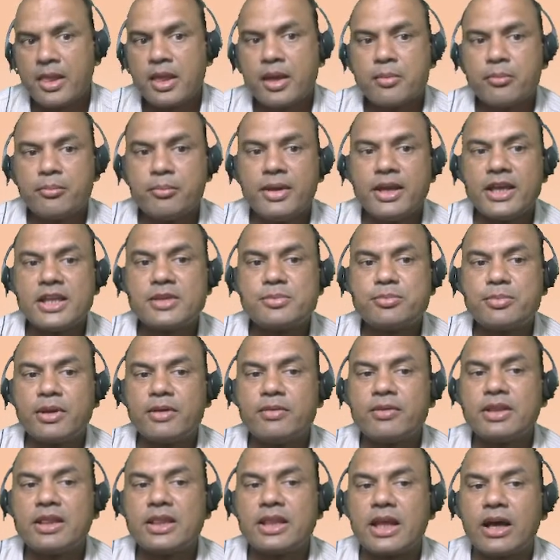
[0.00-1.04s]
Means B
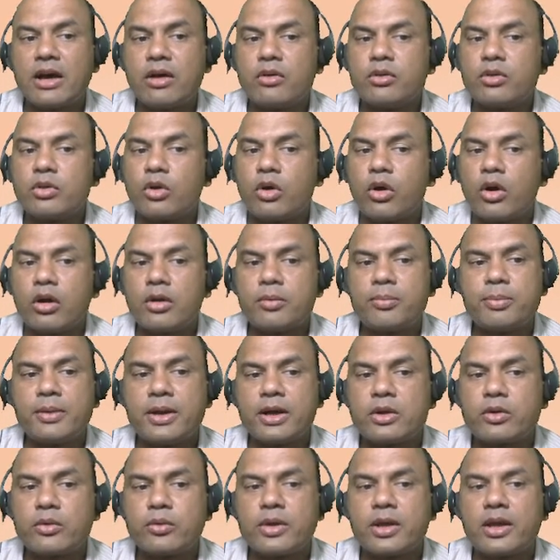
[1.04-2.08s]
will now not
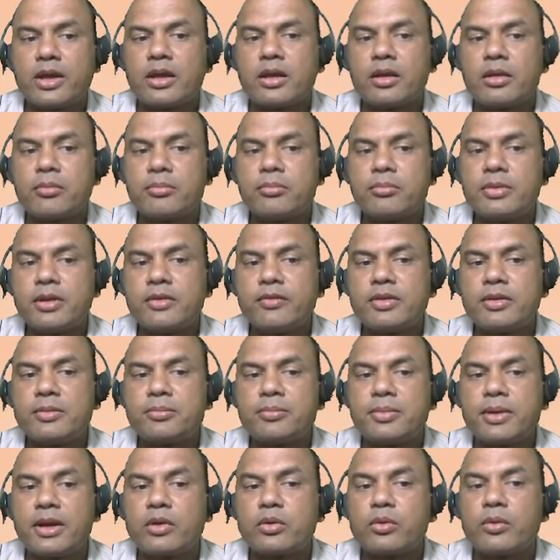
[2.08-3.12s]
pay to A, B will
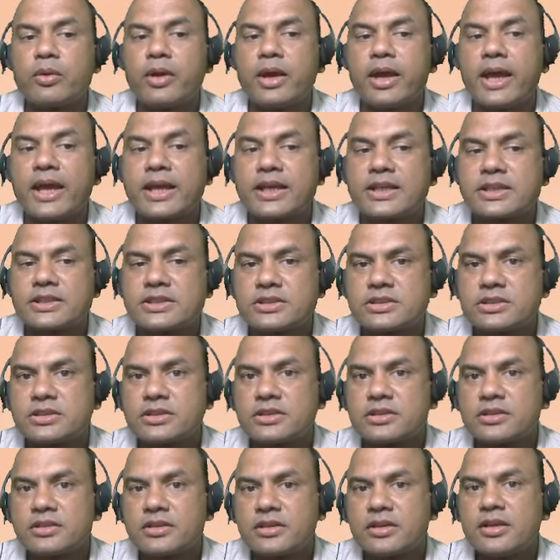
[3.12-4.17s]
pay to X.
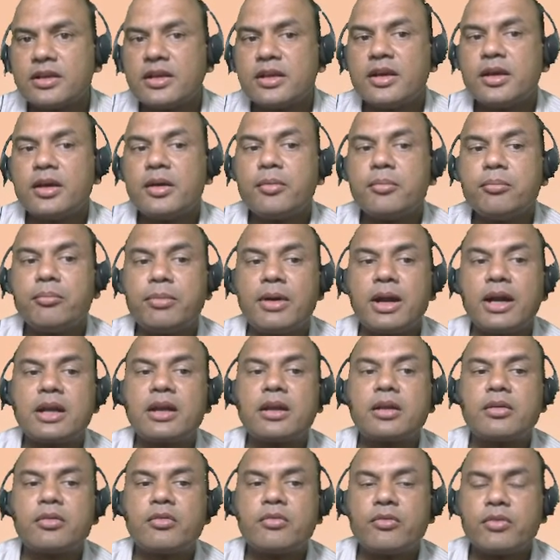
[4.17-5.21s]
But
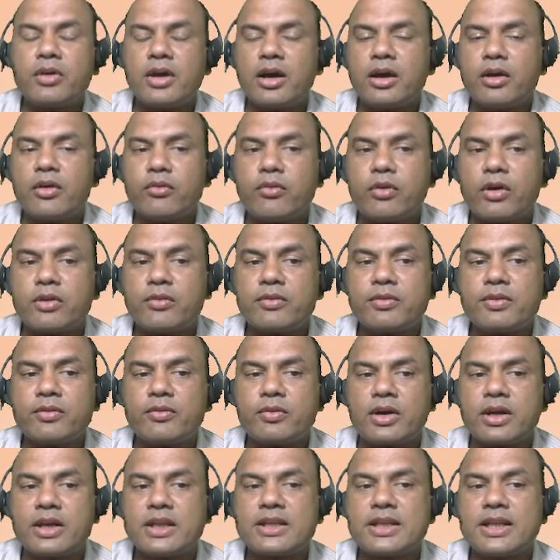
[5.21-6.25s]

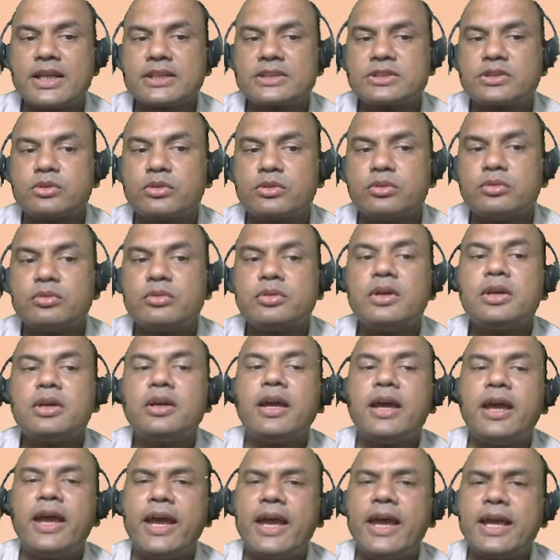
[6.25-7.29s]
what does X do?
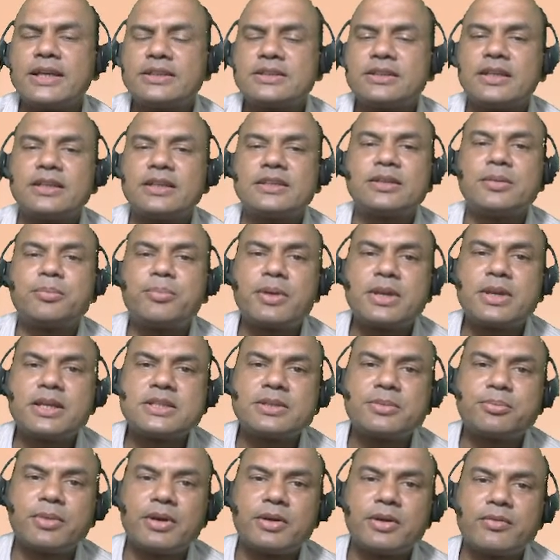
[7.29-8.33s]
X does a
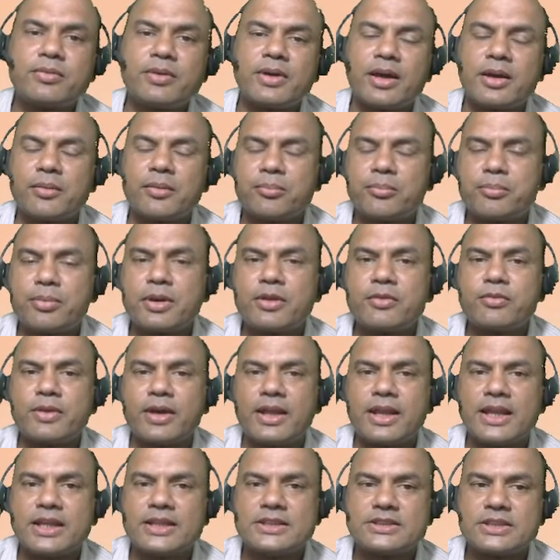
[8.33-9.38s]
pre-shipment
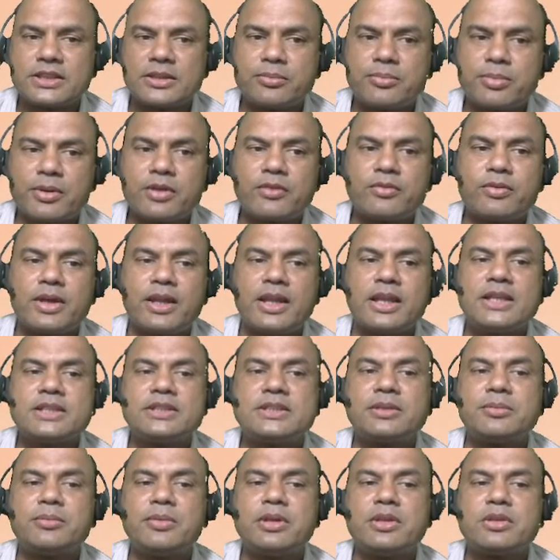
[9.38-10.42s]
pre-financing.
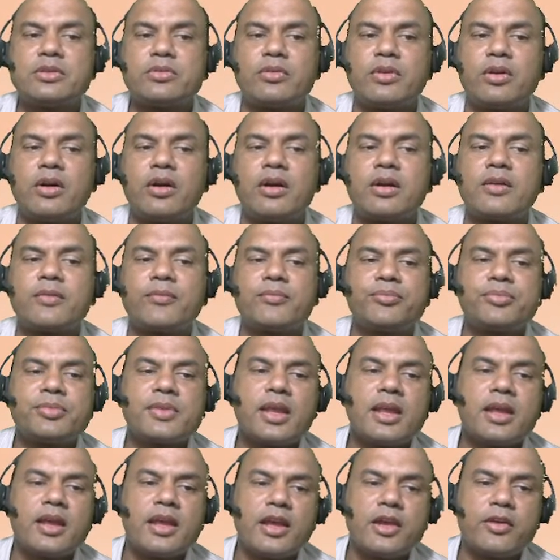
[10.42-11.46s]
Pre-financing means what?
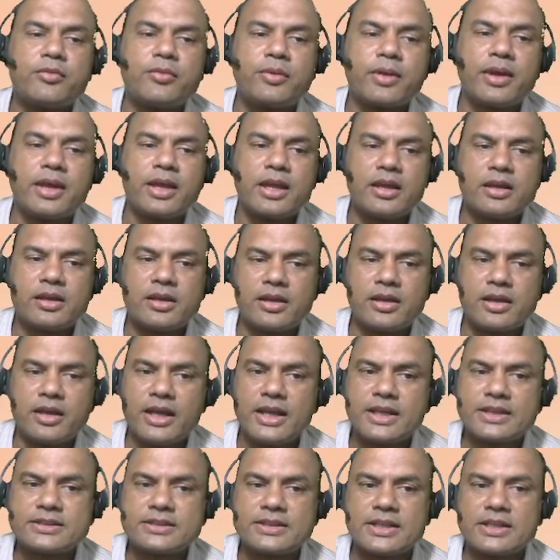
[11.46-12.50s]
If
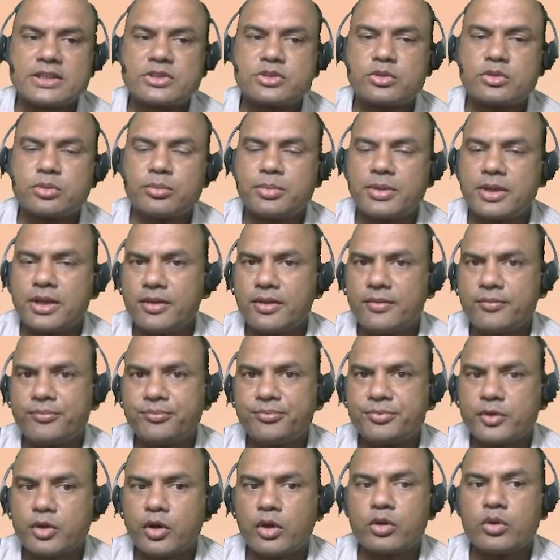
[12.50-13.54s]
A sells to B
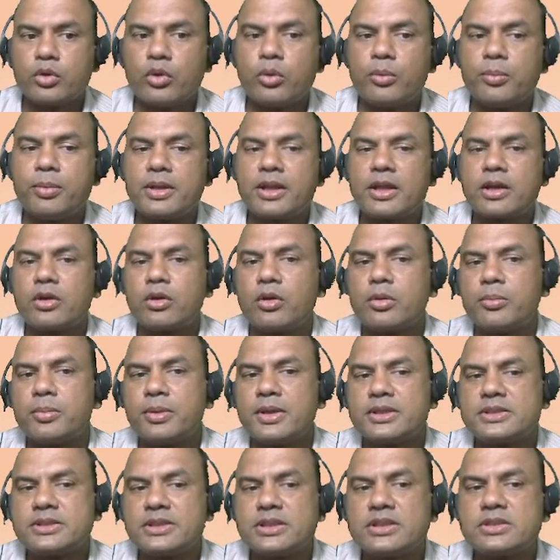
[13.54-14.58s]
on open account
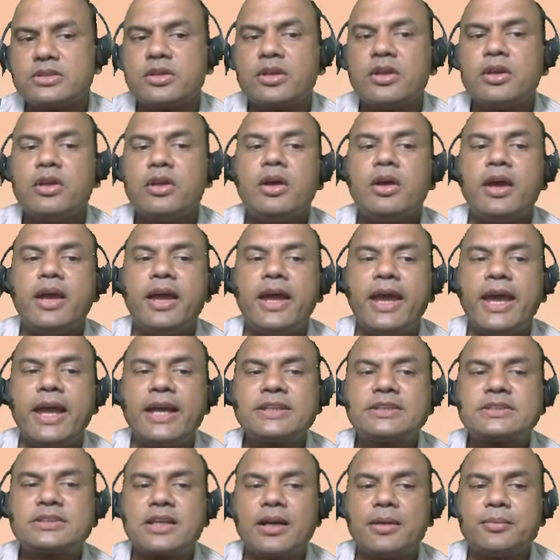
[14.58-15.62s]
basis,
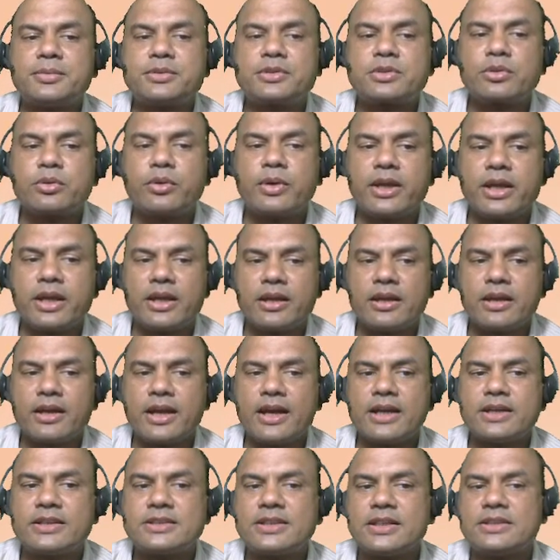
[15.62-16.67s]
X comes to A
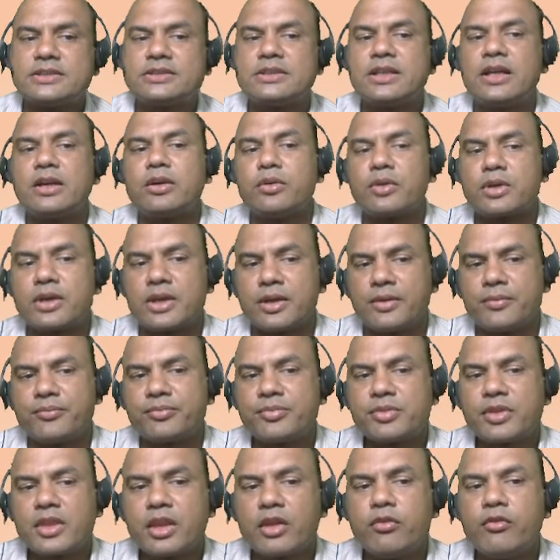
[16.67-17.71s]
and says that okay,
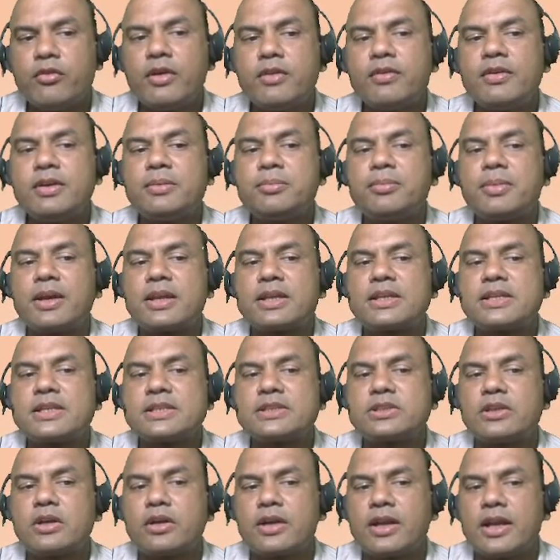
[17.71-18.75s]
we will
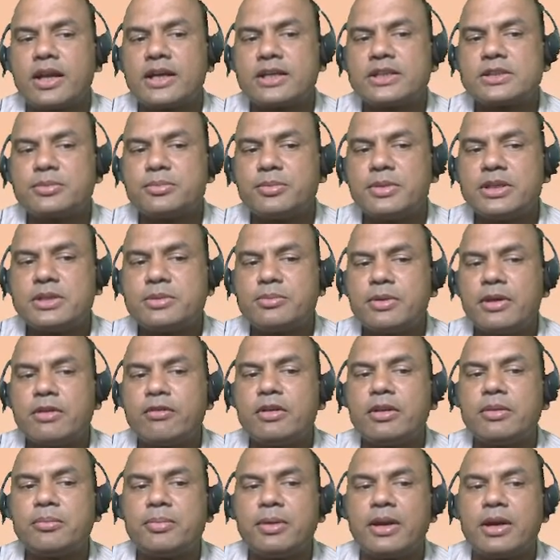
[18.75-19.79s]
purchase your debts, means we
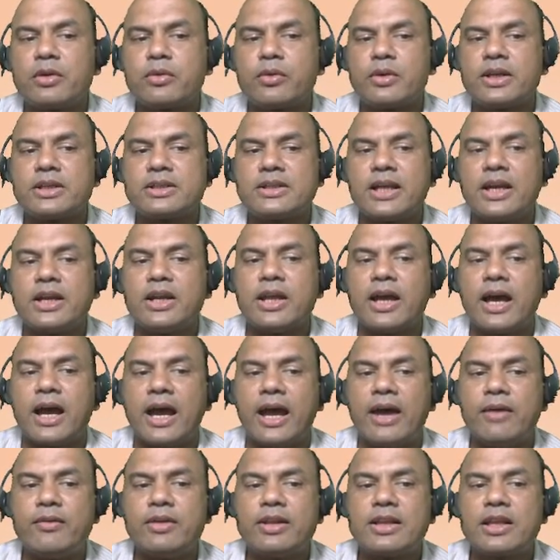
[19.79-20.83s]
will pay to us and
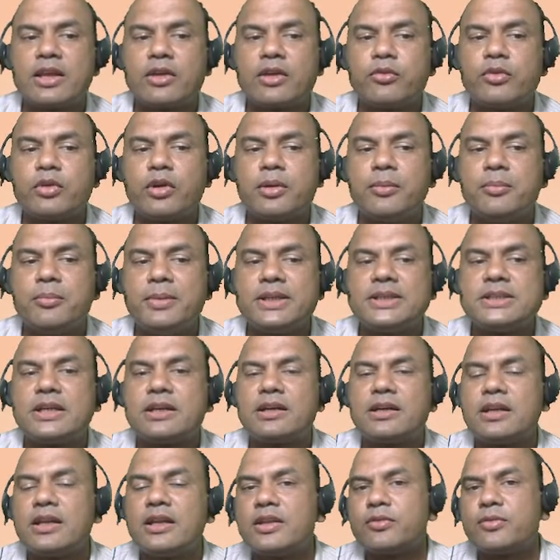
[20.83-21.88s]
I will give you
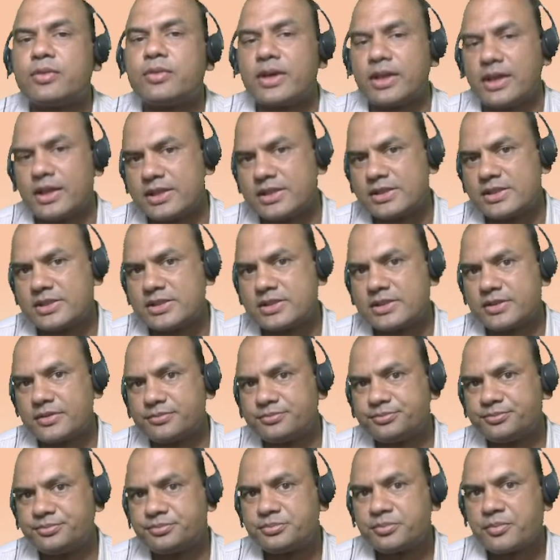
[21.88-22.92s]
immediately the finance.
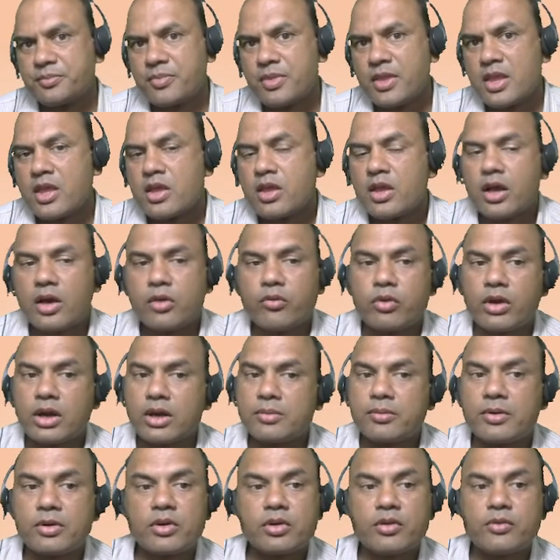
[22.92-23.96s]
What
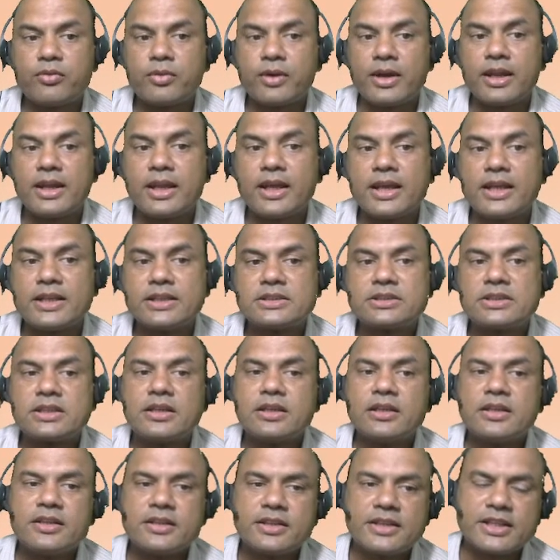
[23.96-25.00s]
amount of finance?
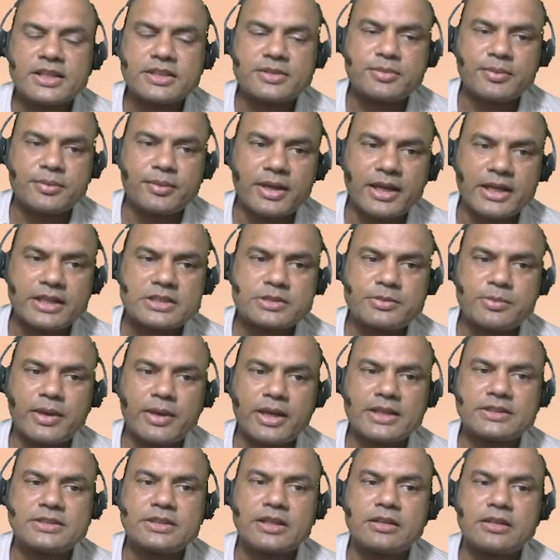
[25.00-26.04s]
This X
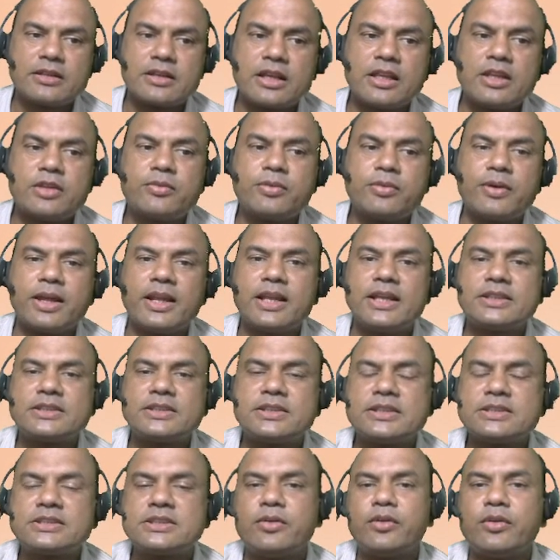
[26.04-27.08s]
bank generally
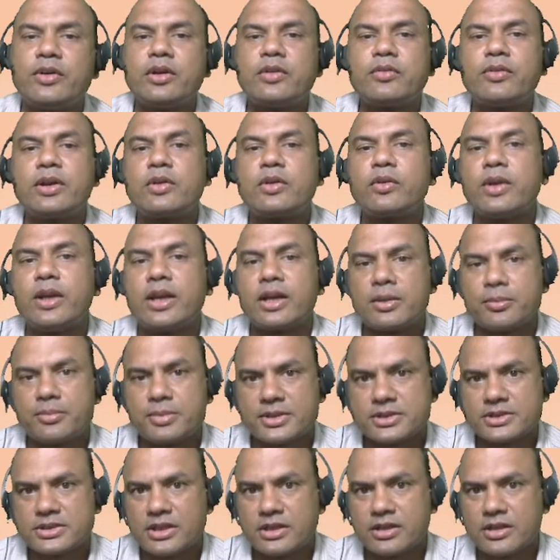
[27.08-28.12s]
finances 75 to
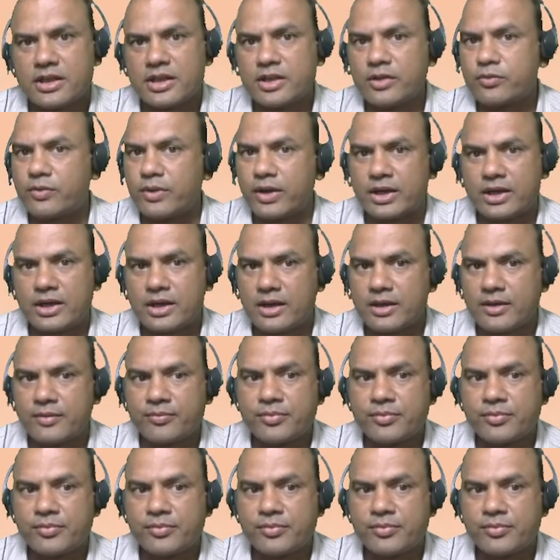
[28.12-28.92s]
80% in factoring.